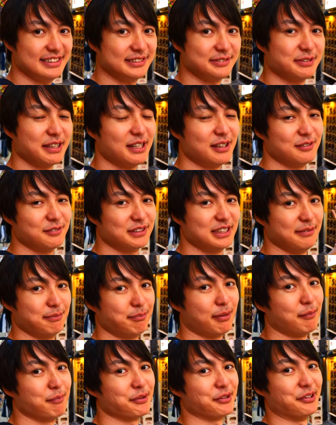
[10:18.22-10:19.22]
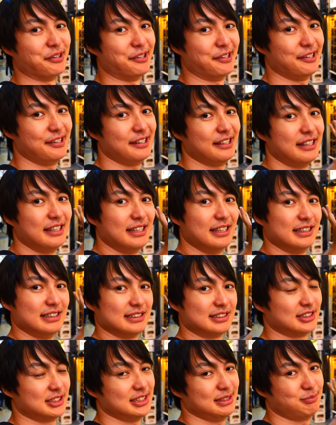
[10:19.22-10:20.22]
is one of the popular
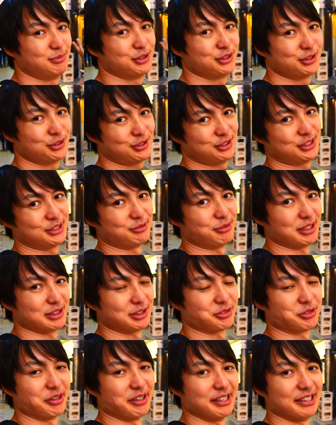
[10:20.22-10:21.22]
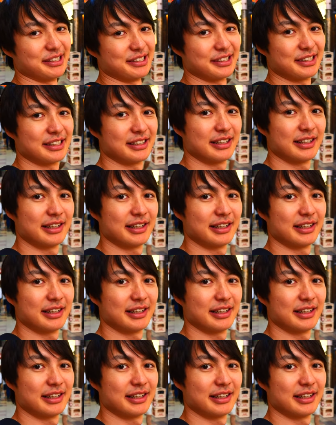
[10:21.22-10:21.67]
cheap sushi restaurants.